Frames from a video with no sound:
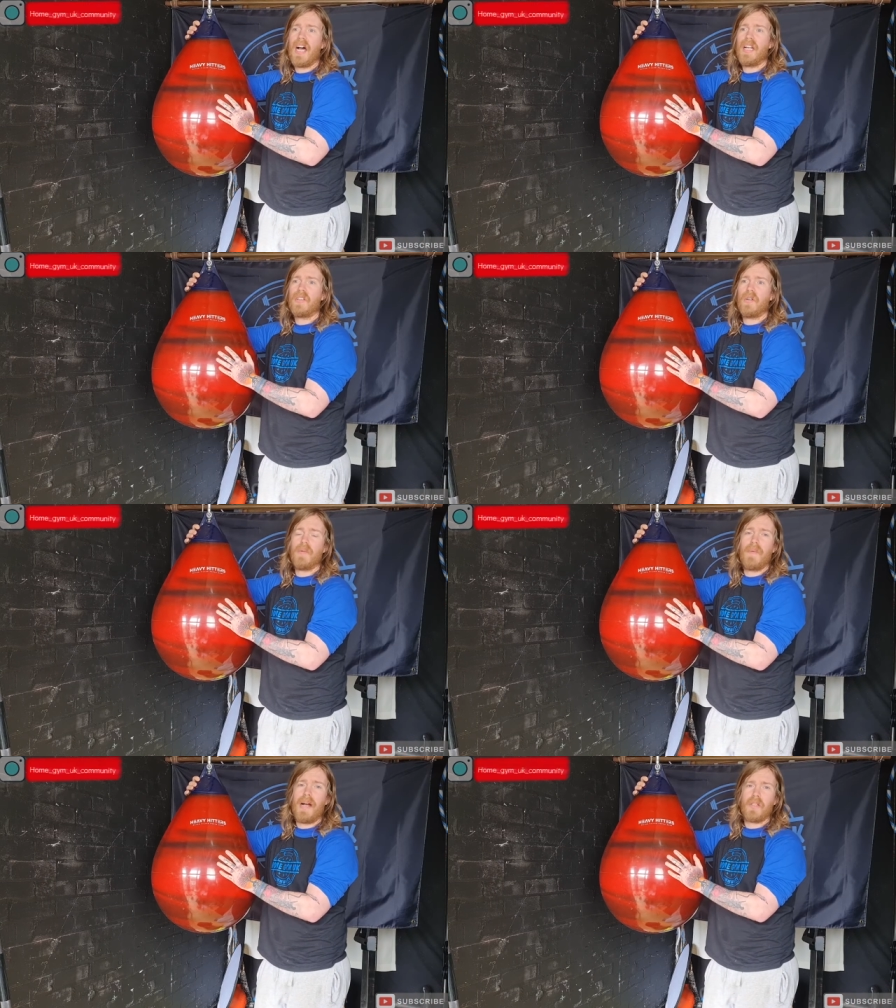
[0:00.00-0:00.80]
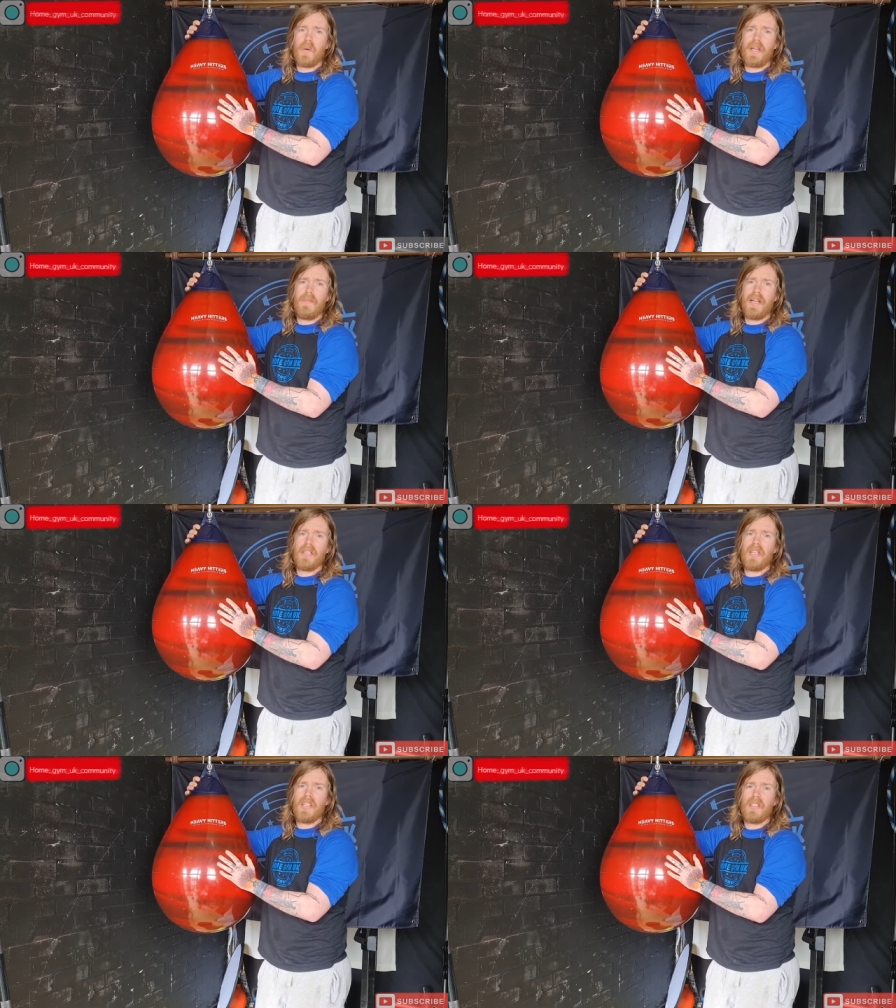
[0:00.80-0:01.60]
and it took me about 20
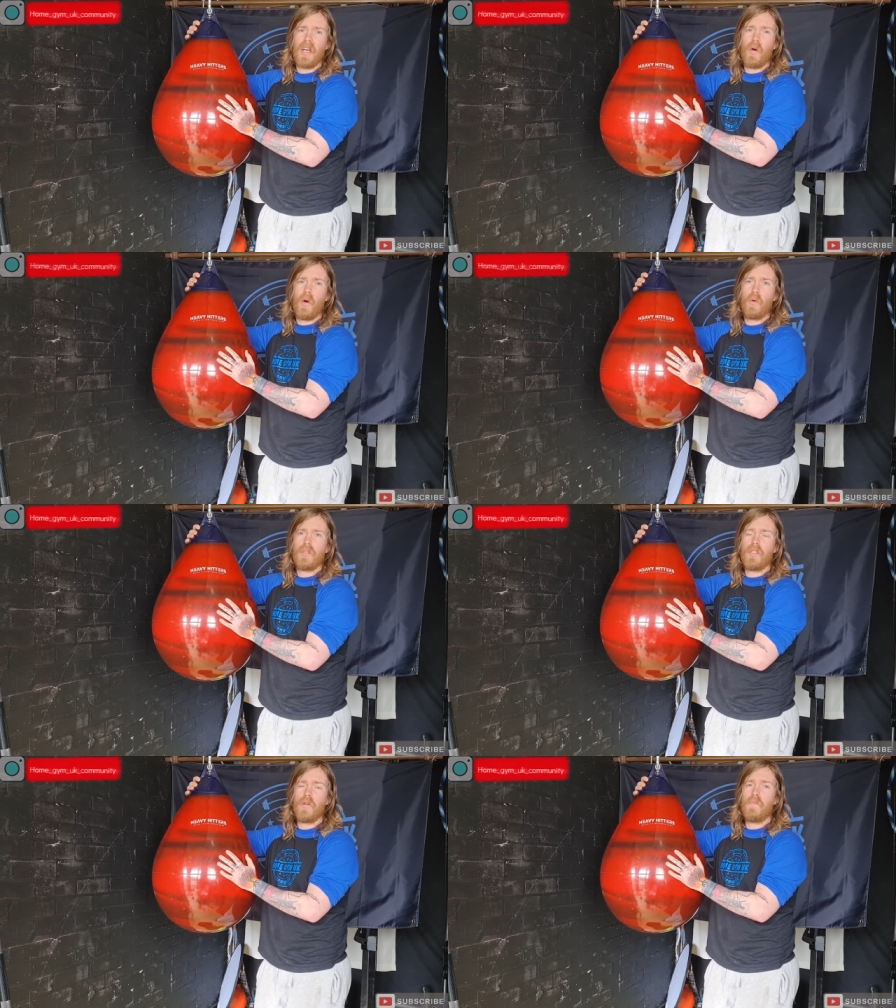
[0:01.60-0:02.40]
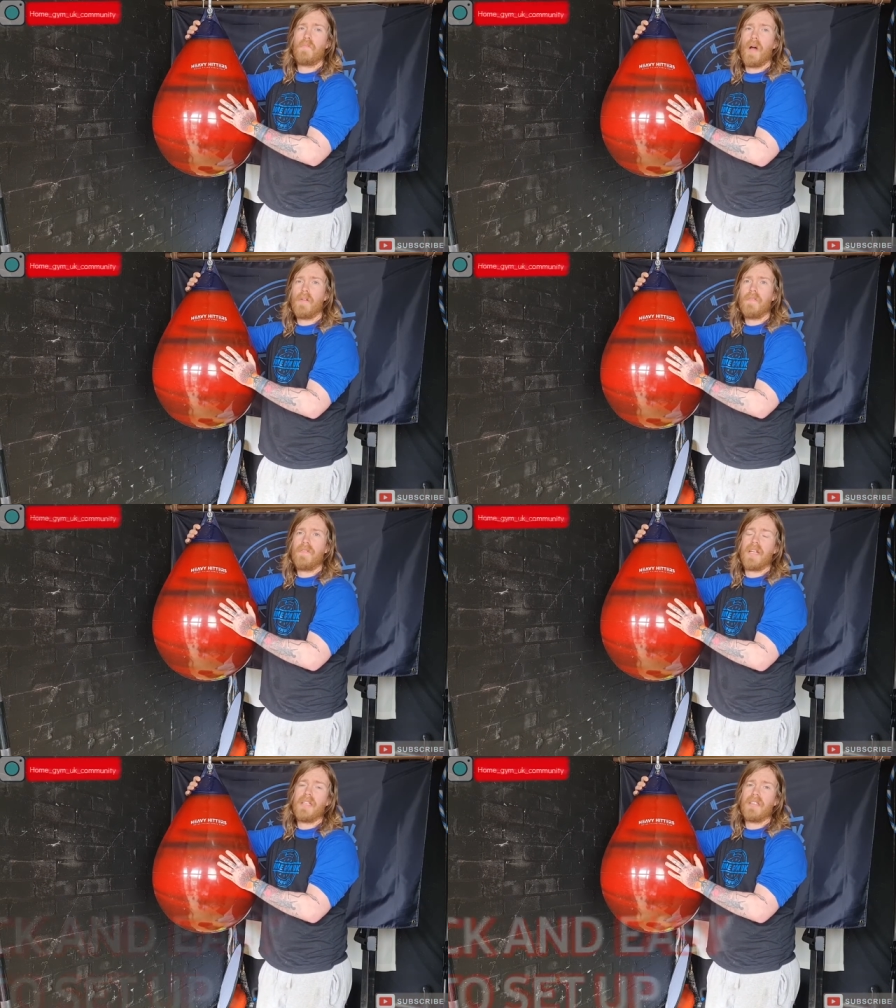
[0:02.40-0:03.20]
minutes in total to do both
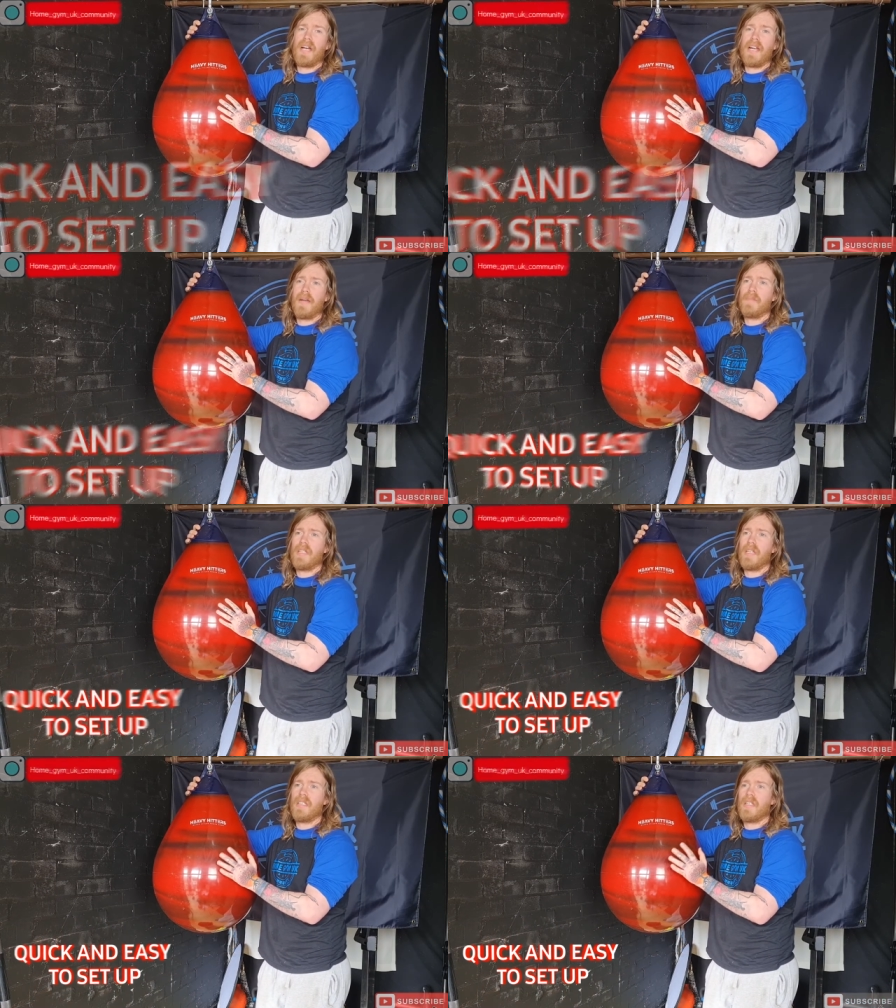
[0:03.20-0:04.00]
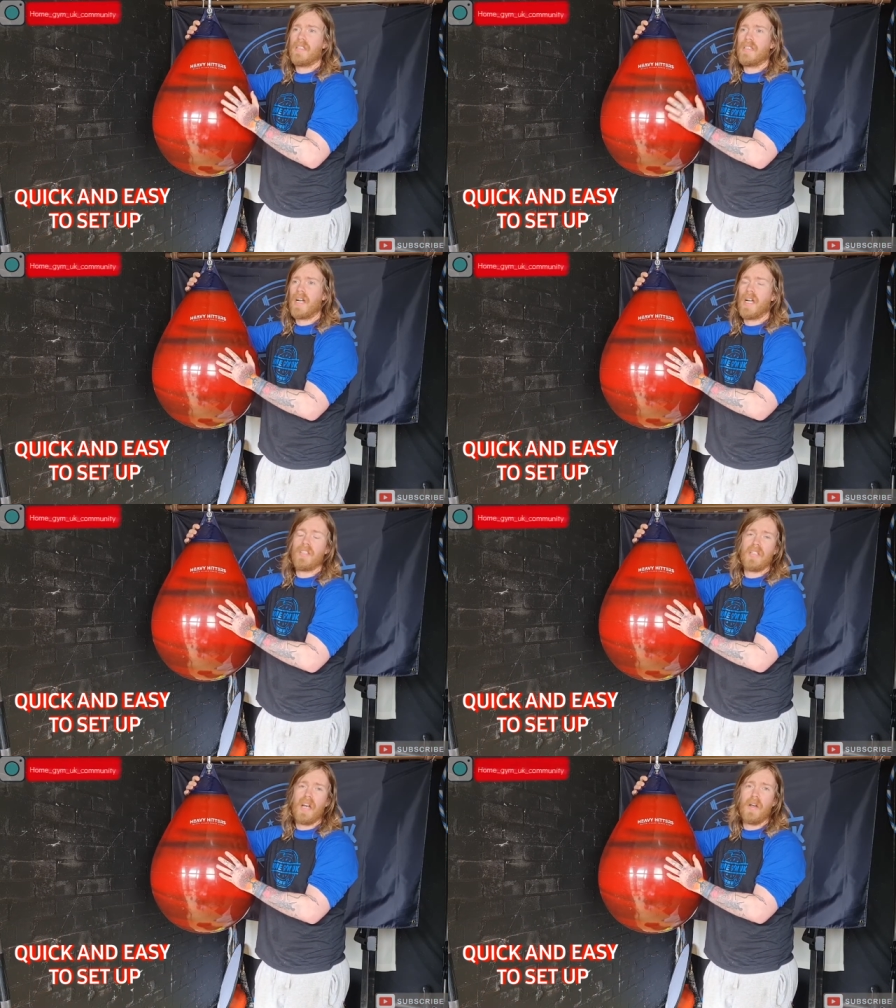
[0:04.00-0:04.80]
fillings and emptyings
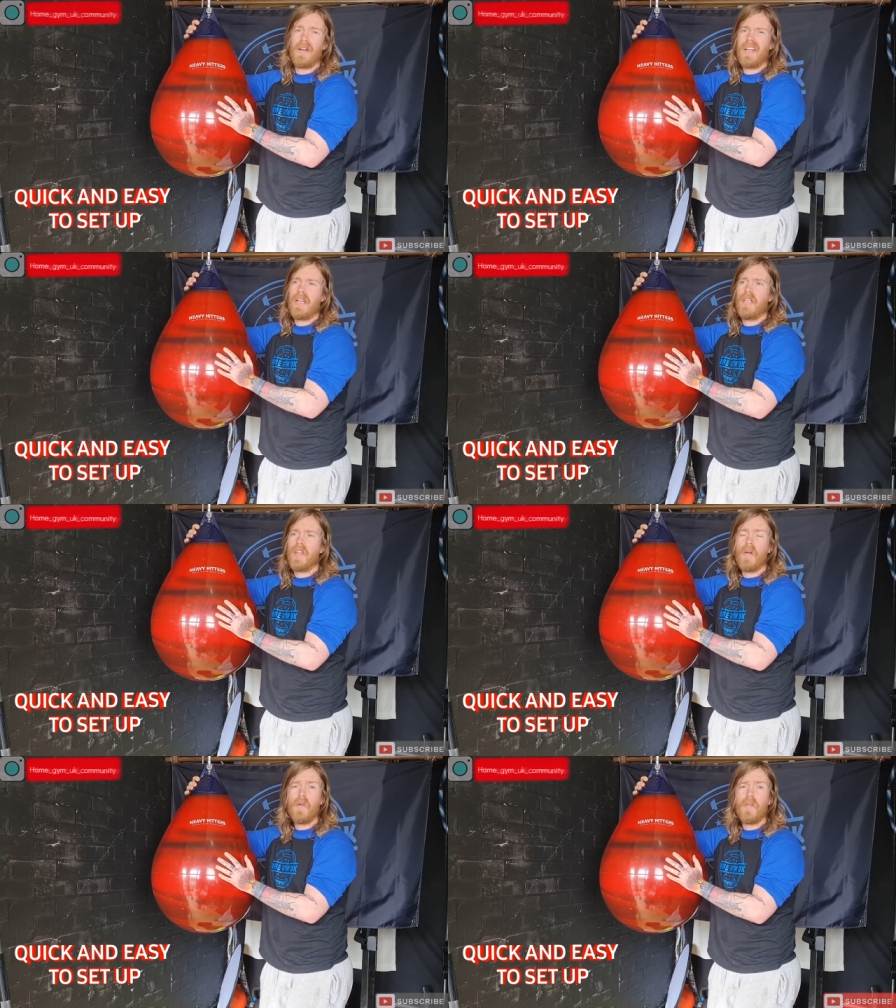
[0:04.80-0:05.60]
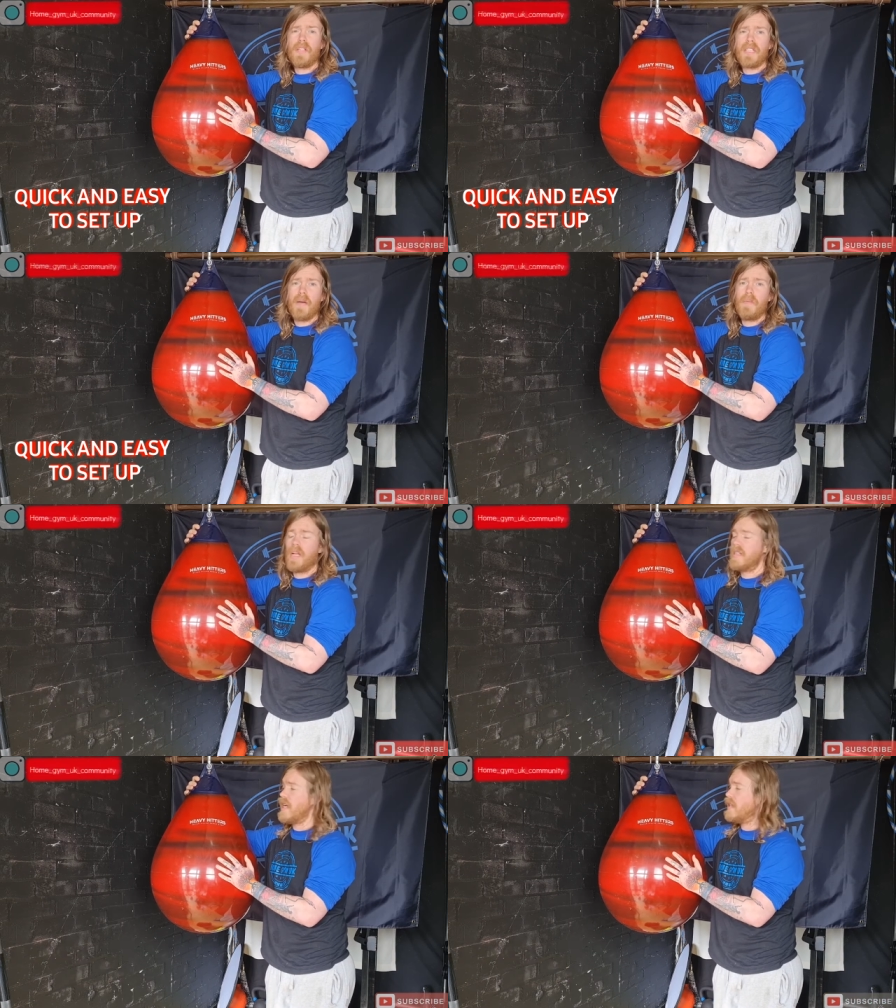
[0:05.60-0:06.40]
inside. So no more than 10
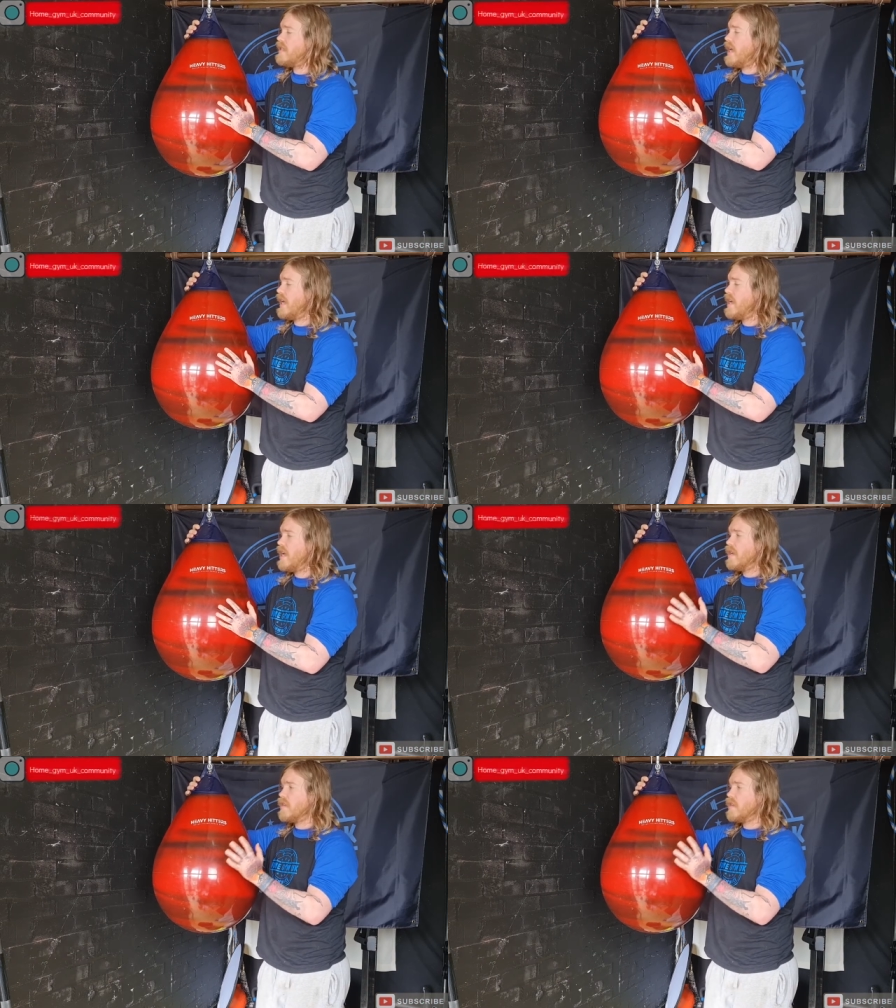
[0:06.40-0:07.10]
minutes, I'd say.